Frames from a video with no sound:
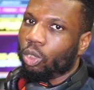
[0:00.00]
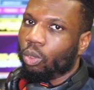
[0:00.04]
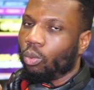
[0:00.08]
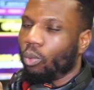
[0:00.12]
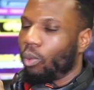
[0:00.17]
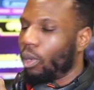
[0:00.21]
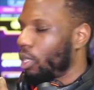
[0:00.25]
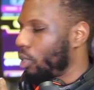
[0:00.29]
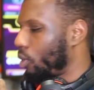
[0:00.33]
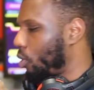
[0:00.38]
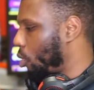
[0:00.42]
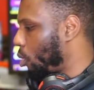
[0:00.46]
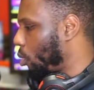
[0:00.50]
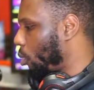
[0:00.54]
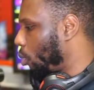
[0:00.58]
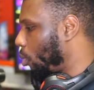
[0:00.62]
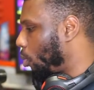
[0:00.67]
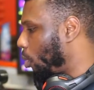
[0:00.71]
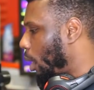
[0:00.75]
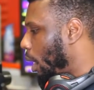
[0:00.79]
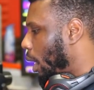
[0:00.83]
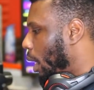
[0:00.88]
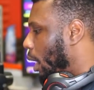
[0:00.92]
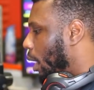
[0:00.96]
want
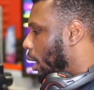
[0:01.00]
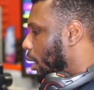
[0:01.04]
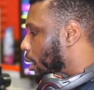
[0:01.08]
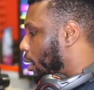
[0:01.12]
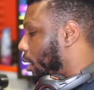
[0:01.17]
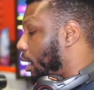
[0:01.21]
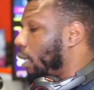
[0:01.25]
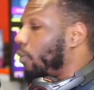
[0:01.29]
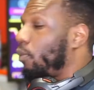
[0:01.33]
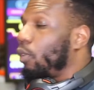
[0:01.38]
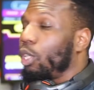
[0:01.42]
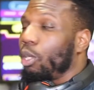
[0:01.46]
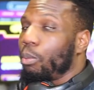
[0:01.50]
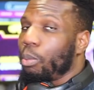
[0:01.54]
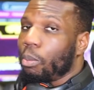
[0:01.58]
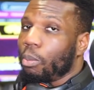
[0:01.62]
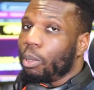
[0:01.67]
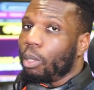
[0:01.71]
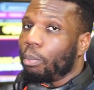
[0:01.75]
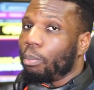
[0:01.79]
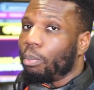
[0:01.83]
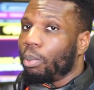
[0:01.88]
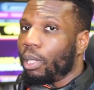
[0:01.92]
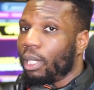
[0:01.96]
to see if you can be
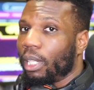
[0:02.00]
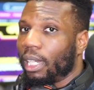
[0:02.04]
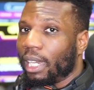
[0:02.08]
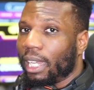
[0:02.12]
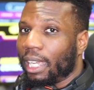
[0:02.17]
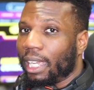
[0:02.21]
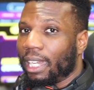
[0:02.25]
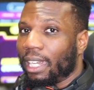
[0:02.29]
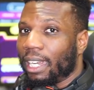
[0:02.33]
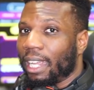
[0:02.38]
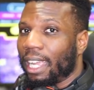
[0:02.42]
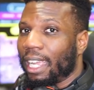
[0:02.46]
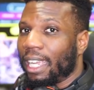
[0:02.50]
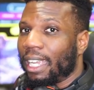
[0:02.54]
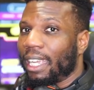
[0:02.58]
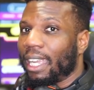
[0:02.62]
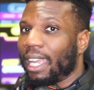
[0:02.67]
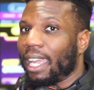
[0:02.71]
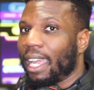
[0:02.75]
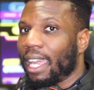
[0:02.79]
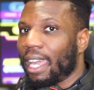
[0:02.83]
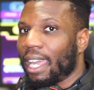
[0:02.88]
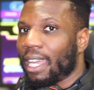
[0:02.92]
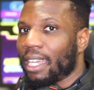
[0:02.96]
able to put in a
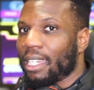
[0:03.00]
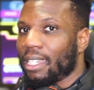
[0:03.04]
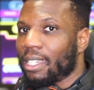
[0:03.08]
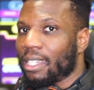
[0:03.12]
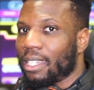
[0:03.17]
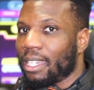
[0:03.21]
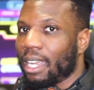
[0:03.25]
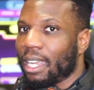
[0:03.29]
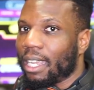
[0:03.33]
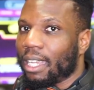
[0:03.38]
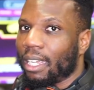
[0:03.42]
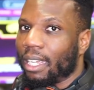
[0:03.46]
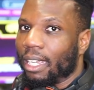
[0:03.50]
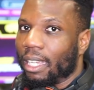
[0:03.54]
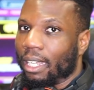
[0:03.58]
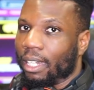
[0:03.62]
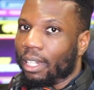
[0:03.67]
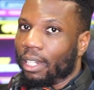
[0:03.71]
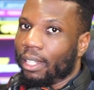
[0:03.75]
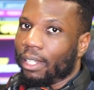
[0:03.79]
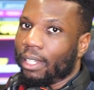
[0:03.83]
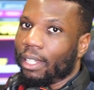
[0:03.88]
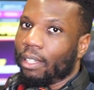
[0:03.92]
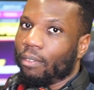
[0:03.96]
headset
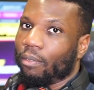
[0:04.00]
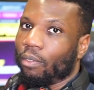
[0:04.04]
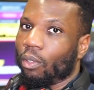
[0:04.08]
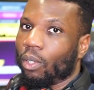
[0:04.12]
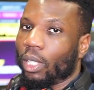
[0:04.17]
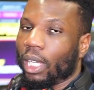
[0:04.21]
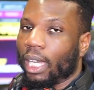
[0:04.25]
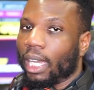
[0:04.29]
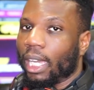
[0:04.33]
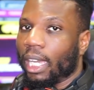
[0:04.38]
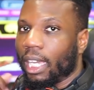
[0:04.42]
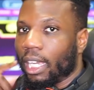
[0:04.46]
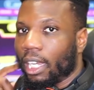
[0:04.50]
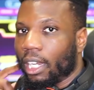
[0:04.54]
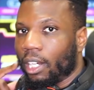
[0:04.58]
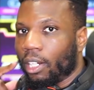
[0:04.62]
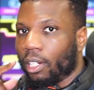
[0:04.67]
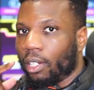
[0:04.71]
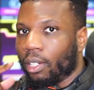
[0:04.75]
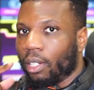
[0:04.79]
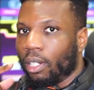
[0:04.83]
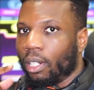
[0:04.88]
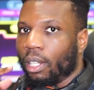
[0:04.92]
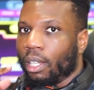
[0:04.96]
in it. If you can
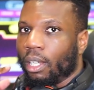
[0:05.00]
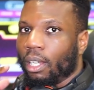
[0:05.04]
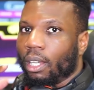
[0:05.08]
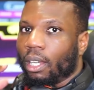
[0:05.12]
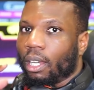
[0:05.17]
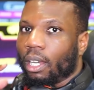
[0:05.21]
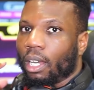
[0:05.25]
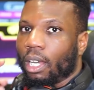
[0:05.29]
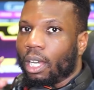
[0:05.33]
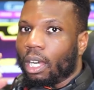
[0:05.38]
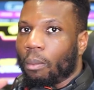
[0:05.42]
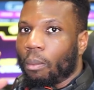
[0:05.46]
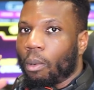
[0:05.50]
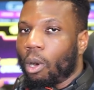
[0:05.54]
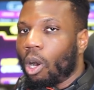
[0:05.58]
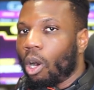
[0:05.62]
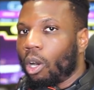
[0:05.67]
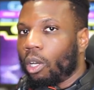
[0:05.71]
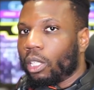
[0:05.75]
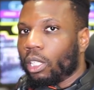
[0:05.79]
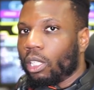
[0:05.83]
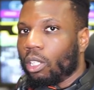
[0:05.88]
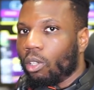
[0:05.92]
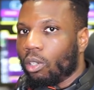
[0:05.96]
hear um,
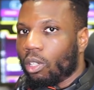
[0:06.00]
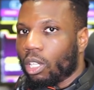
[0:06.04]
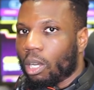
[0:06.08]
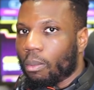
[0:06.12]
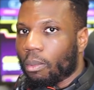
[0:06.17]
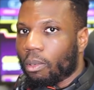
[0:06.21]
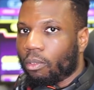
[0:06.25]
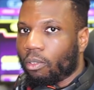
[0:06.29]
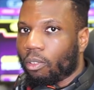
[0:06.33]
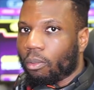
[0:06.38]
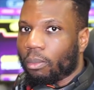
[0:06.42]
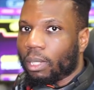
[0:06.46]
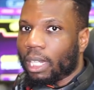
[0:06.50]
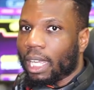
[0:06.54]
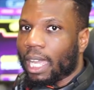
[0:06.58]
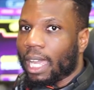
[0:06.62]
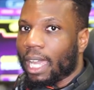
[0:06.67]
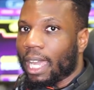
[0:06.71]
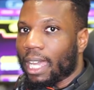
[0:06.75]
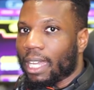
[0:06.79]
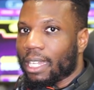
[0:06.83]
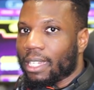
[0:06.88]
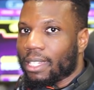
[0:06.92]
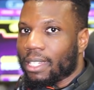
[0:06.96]
audio coming from the
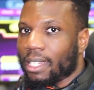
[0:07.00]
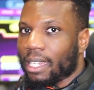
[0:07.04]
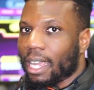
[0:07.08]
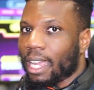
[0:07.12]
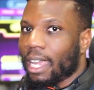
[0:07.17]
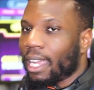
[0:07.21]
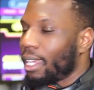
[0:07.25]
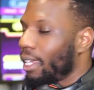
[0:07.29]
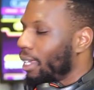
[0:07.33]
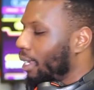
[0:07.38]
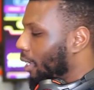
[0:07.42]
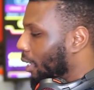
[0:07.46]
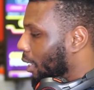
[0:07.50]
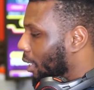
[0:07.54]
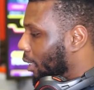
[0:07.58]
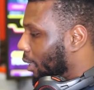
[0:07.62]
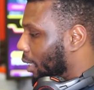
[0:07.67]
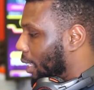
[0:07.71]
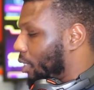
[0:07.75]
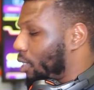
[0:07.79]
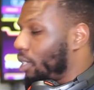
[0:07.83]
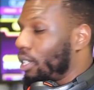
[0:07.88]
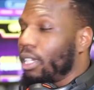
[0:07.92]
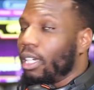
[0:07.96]
headset,
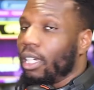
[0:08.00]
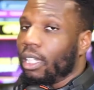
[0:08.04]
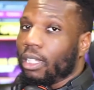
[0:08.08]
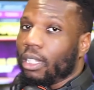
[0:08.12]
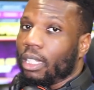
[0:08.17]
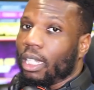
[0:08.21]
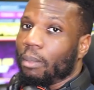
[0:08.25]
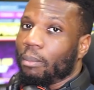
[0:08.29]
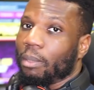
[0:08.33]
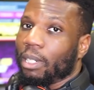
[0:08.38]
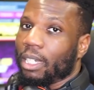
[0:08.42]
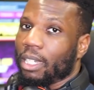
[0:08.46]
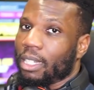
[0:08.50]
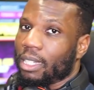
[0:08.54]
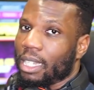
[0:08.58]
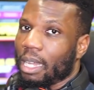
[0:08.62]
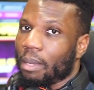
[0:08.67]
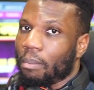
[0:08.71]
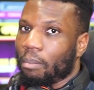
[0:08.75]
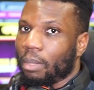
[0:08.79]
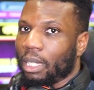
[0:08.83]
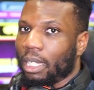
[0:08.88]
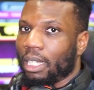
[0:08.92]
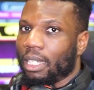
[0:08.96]
that's a good thing because
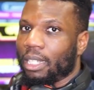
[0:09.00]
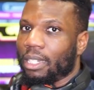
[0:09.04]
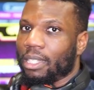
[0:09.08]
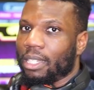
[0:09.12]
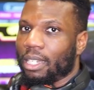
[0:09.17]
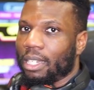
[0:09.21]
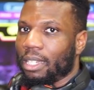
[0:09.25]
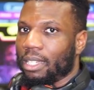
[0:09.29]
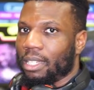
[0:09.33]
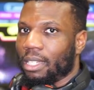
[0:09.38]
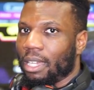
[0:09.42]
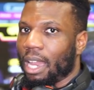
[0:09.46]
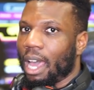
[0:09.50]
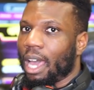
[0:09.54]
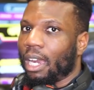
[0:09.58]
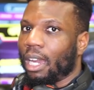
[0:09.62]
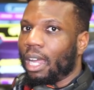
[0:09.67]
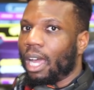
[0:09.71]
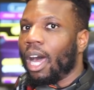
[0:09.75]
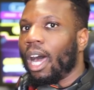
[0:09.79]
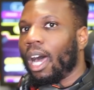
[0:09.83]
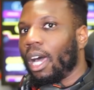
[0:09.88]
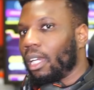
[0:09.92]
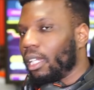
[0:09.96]
that means it's not
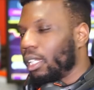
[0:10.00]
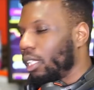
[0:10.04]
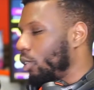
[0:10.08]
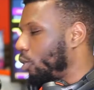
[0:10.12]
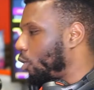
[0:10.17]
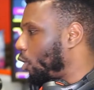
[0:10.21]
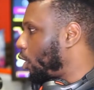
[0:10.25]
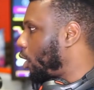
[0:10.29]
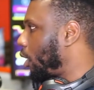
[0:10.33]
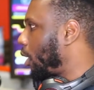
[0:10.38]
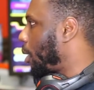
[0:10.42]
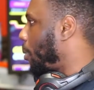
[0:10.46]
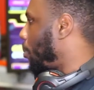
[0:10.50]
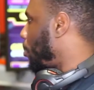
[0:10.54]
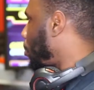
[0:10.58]
an audio chip.